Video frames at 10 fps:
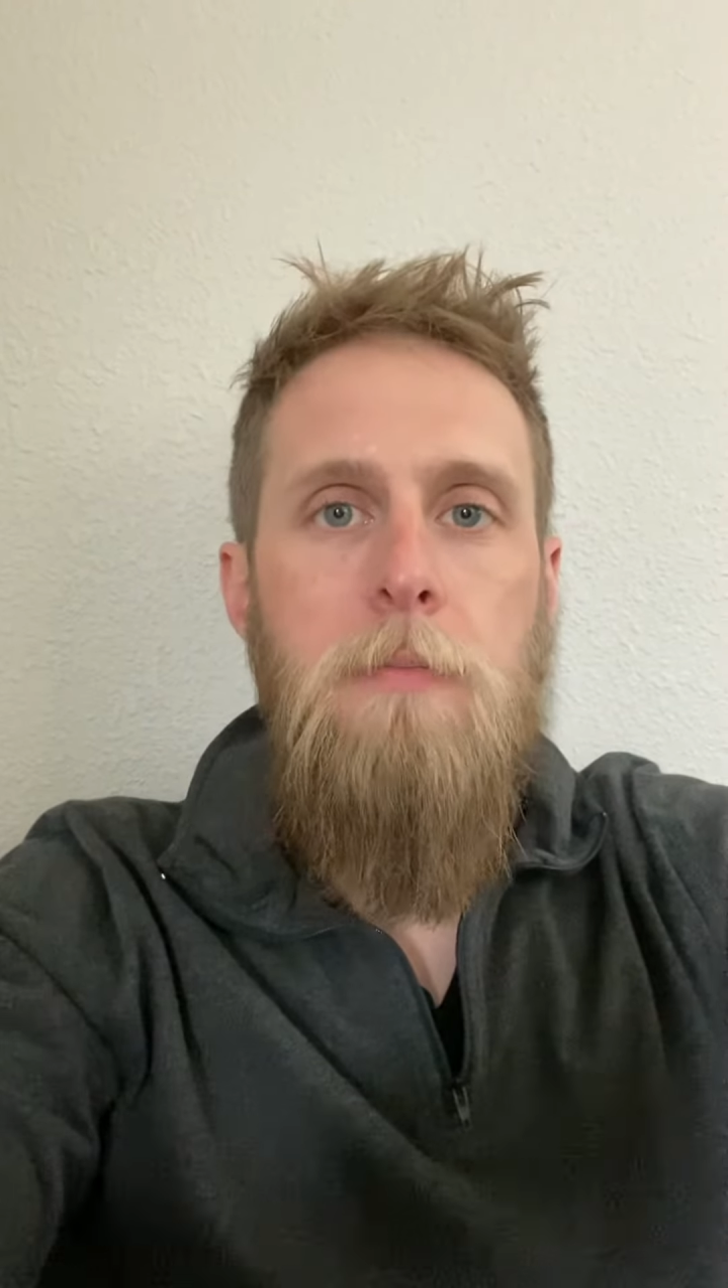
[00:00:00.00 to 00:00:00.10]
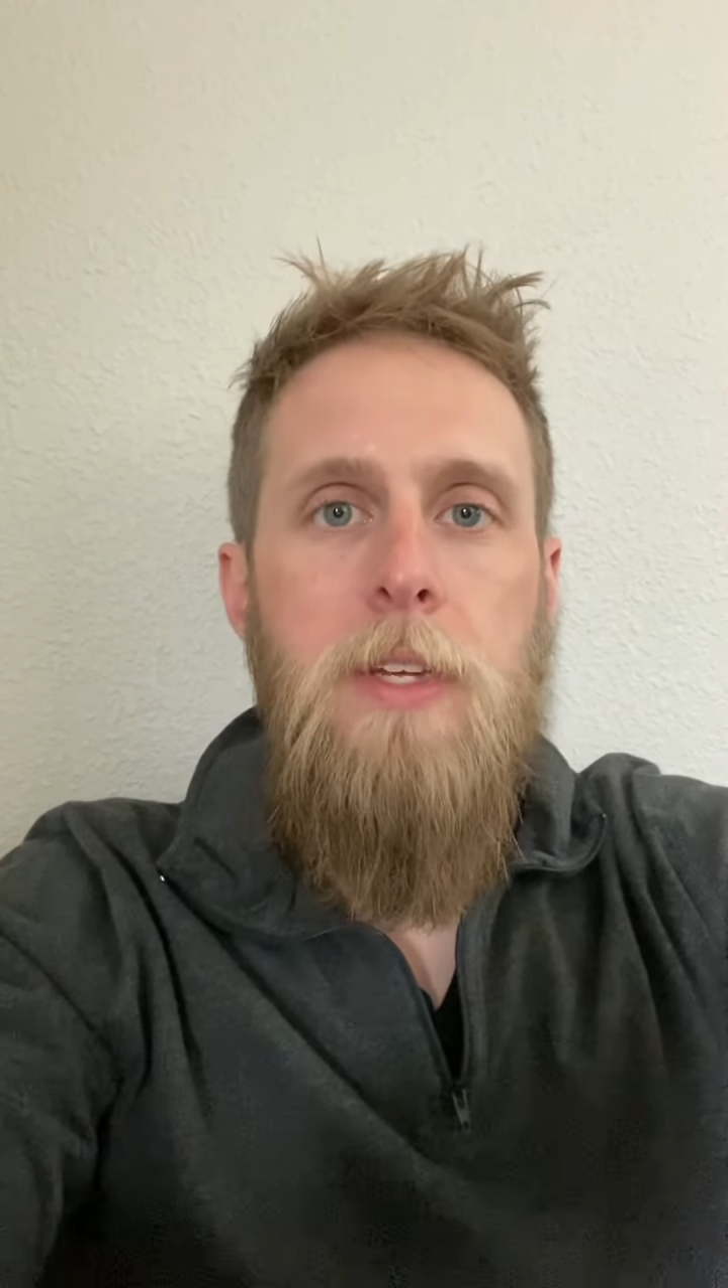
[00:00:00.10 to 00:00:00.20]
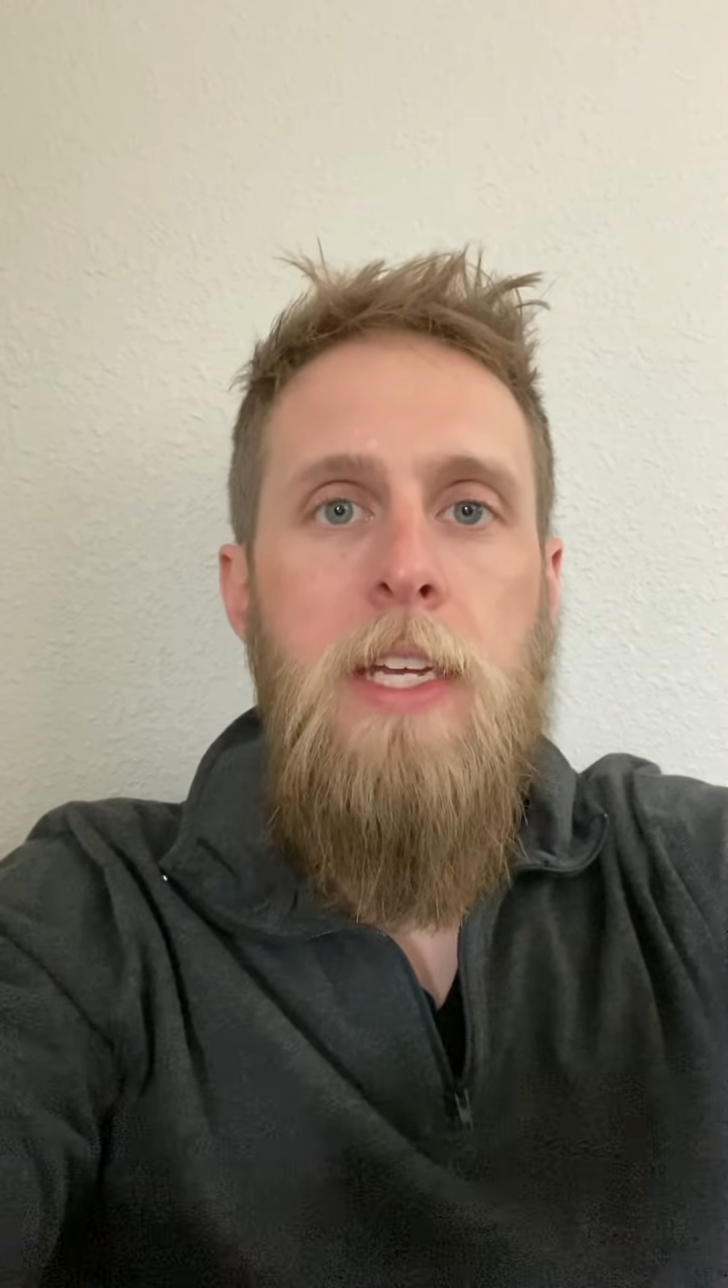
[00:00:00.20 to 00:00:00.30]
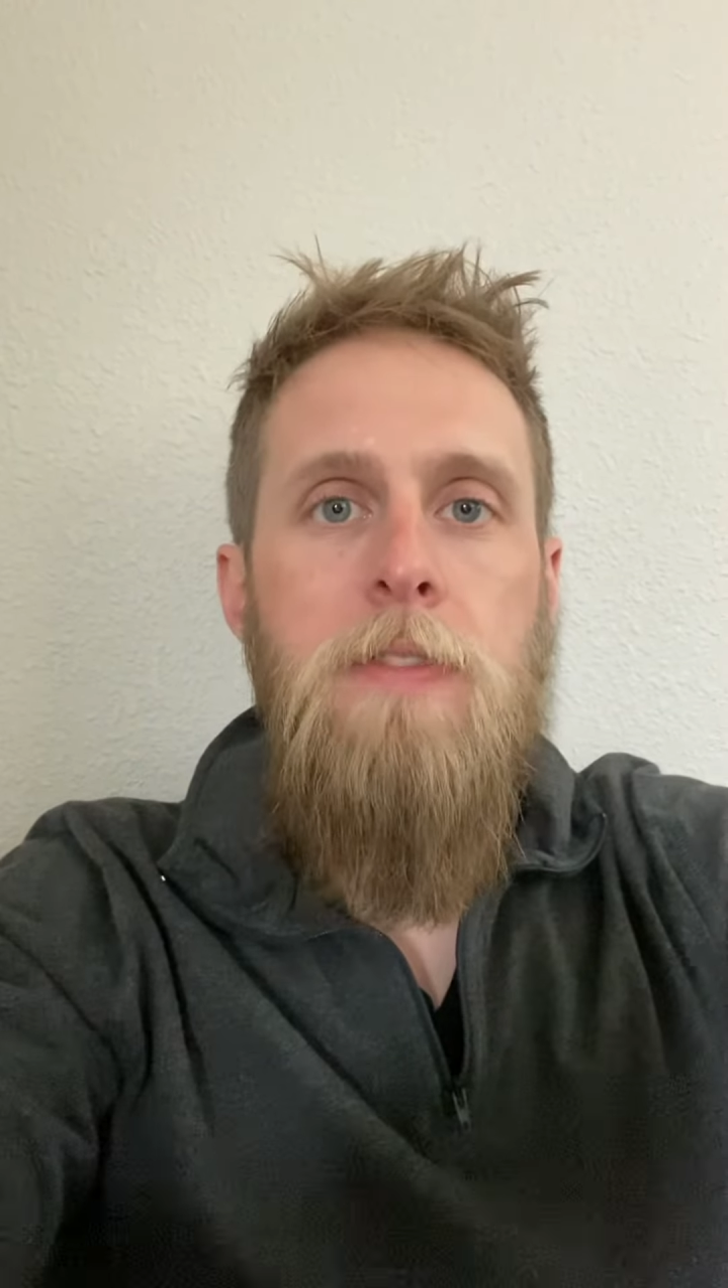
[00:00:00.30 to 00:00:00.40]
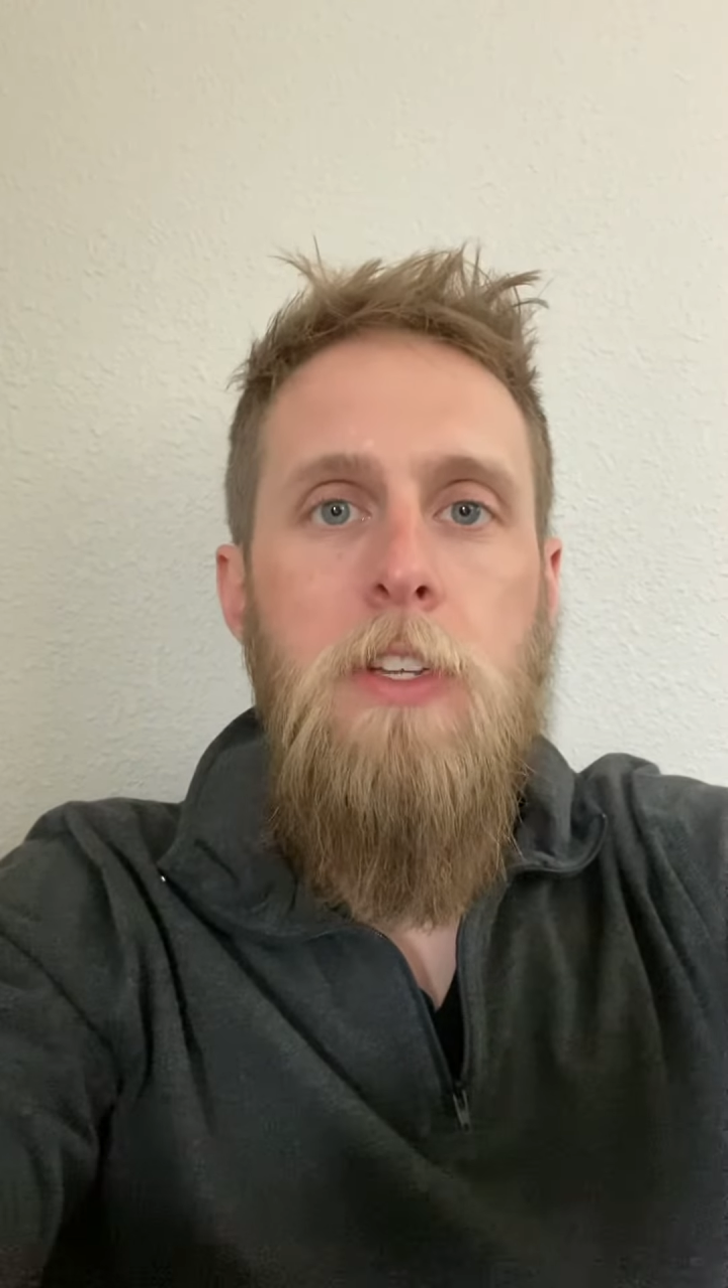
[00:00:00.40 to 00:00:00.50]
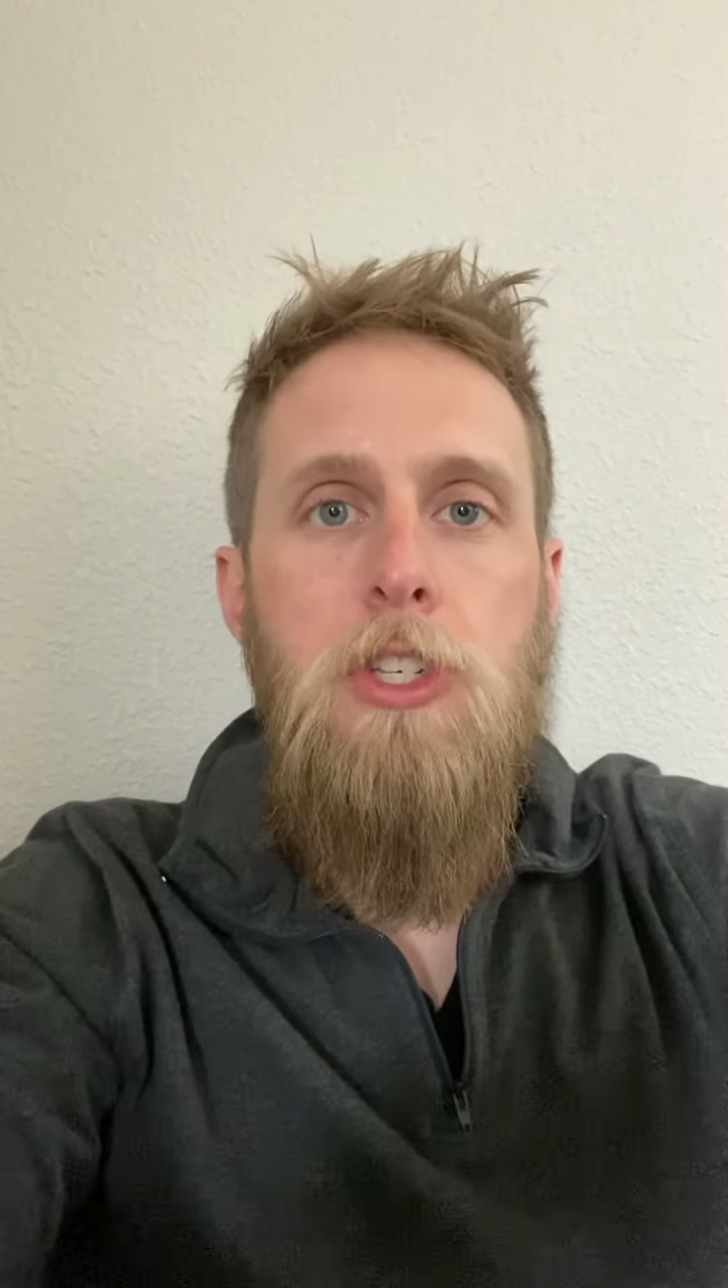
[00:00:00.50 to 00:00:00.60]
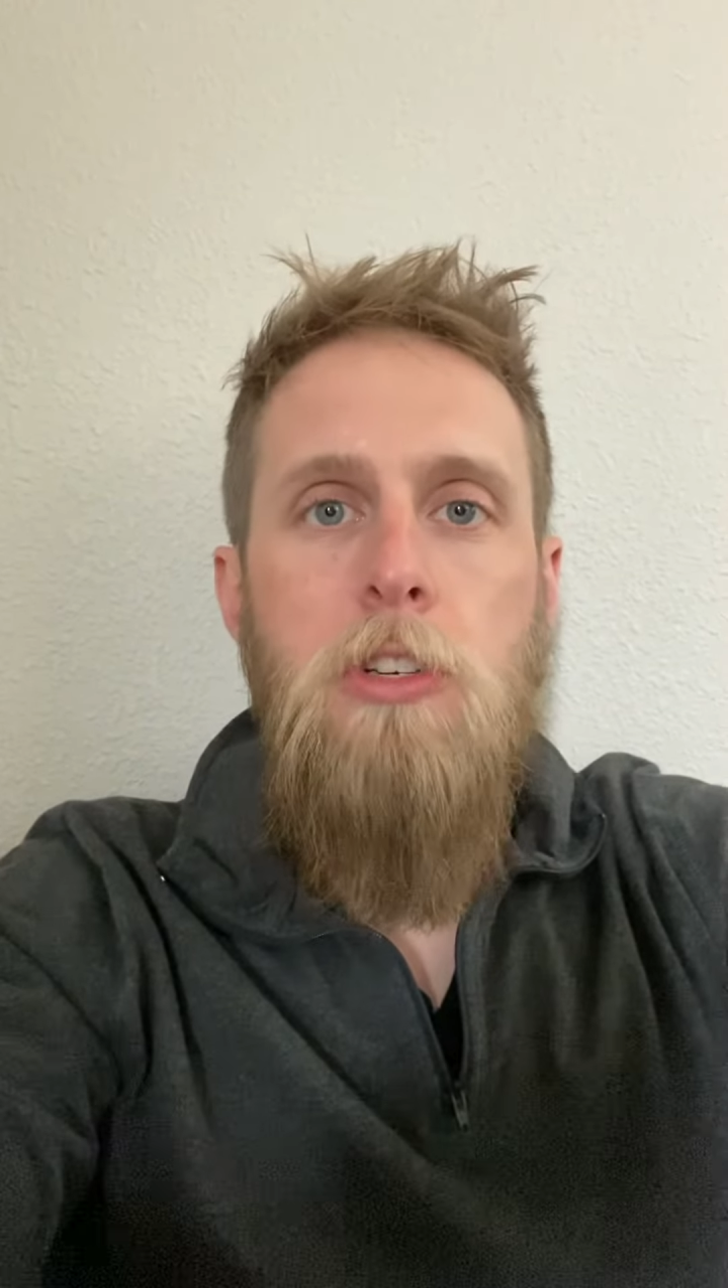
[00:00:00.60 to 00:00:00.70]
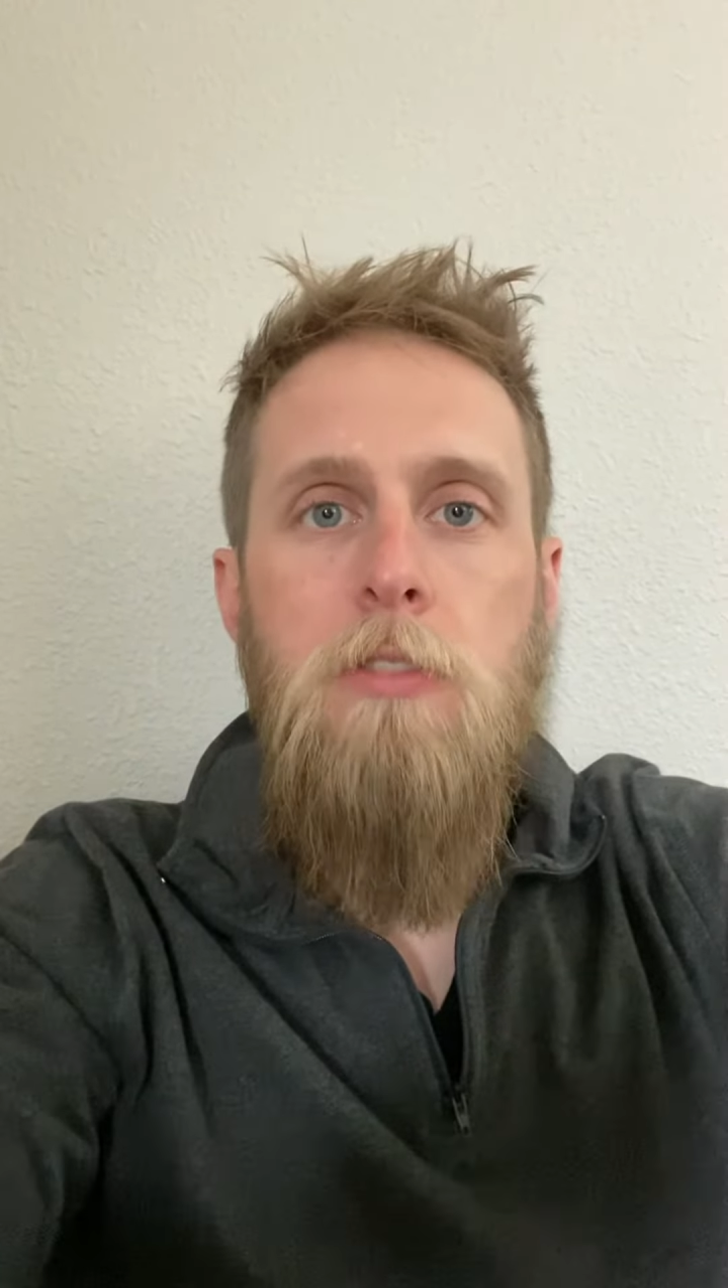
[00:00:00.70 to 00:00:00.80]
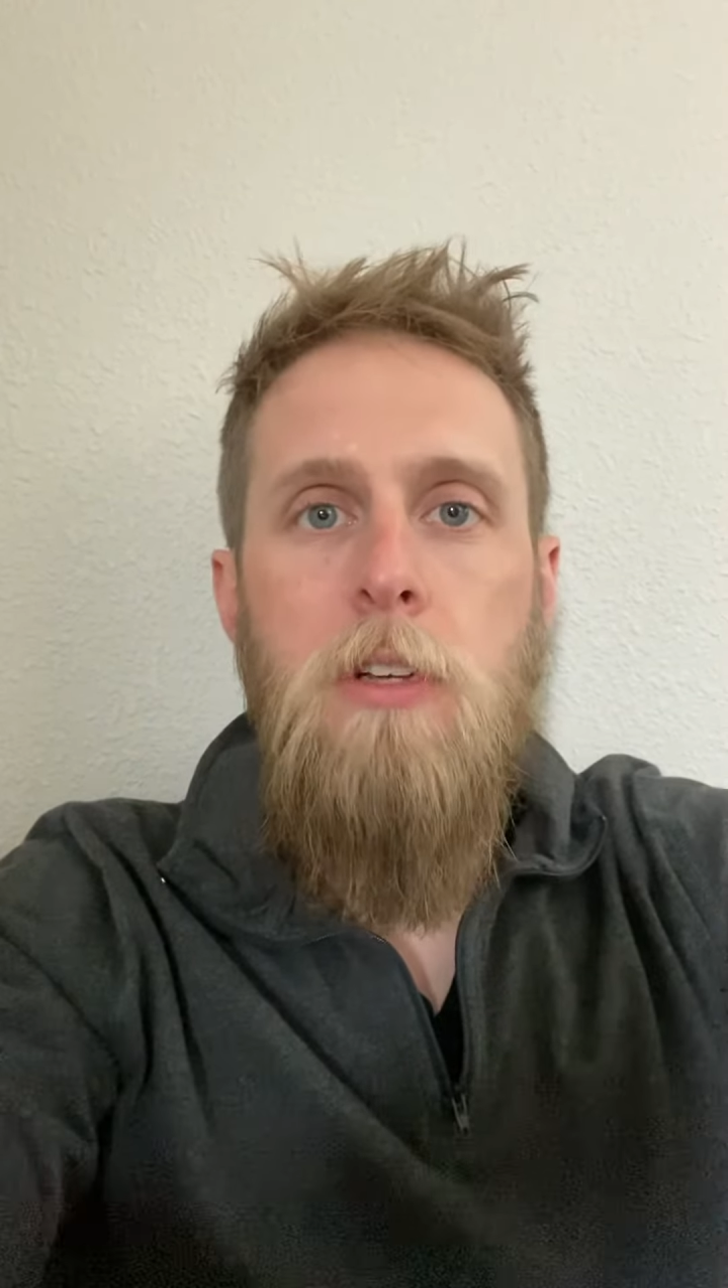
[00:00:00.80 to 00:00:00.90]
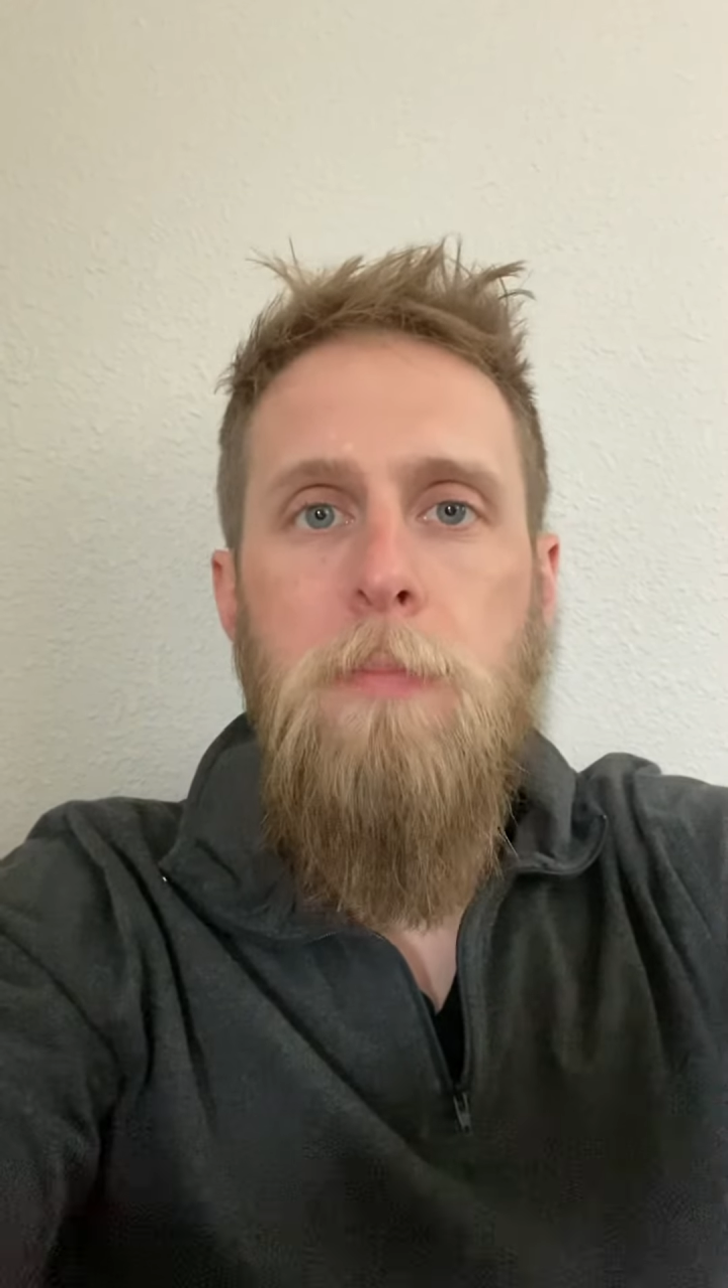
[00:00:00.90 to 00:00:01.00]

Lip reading: in the choosing